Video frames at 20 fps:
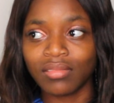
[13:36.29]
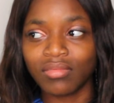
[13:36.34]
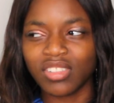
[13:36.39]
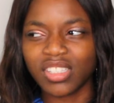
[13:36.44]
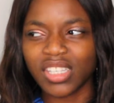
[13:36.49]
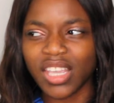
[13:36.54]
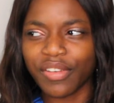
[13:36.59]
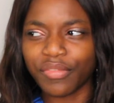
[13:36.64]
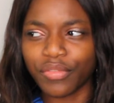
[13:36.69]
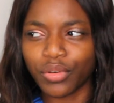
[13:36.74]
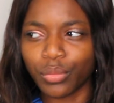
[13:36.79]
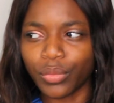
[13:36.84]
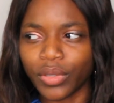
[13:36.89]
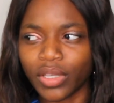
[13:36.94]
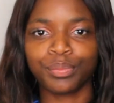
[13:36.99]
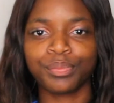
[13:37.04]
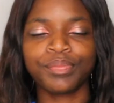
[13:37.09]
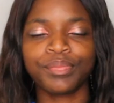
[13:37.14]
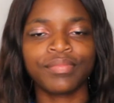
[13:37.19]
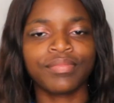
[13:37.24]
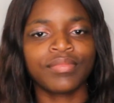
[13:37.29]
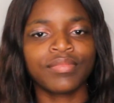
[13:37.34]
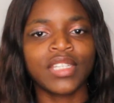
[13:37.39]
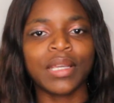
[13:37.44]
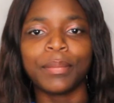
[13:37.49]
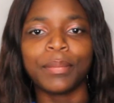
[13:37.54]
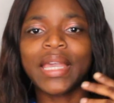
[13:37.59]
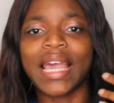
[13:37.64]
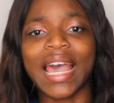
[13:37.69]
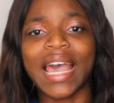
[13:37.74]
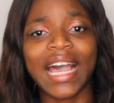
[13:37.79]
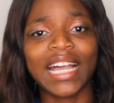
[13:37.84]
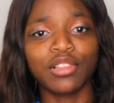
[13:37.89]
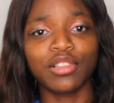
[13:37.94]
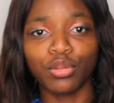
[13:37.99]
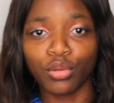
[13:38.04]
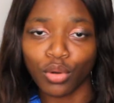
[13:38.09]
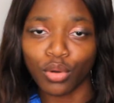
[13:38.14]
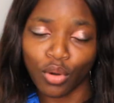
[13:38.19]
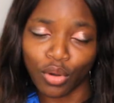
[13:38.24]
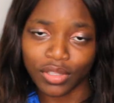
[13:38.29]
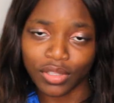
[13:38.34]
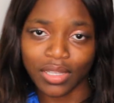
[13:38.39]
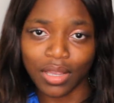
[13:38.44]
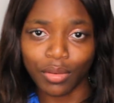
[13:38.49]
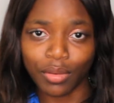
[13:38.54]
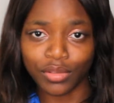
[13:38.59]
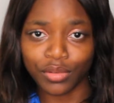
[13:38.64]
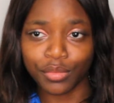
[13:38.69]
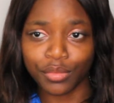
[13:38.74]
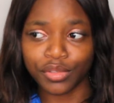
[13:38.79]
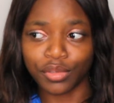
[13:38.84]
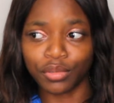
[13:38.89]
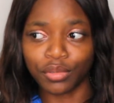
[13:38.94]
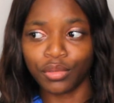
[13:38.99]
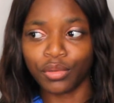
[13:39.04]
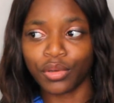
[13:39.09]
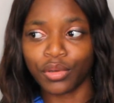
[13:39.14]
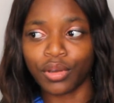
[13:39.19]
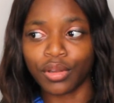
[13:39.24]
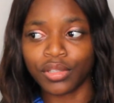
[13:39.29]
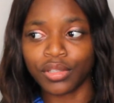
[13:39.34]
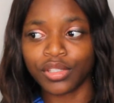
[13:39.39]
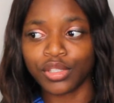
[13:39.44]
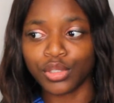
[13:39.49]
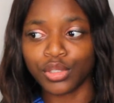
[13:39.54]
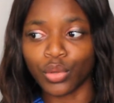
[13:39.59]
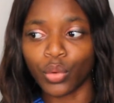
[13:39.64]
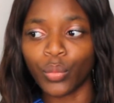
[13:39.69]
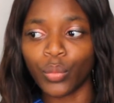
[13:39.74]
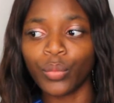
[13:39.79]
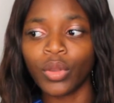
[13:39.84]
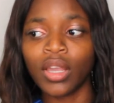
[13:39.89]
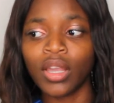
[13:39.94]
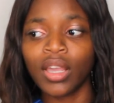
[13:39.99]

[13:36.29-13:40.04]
see every week me i had low cut i was always on low cut so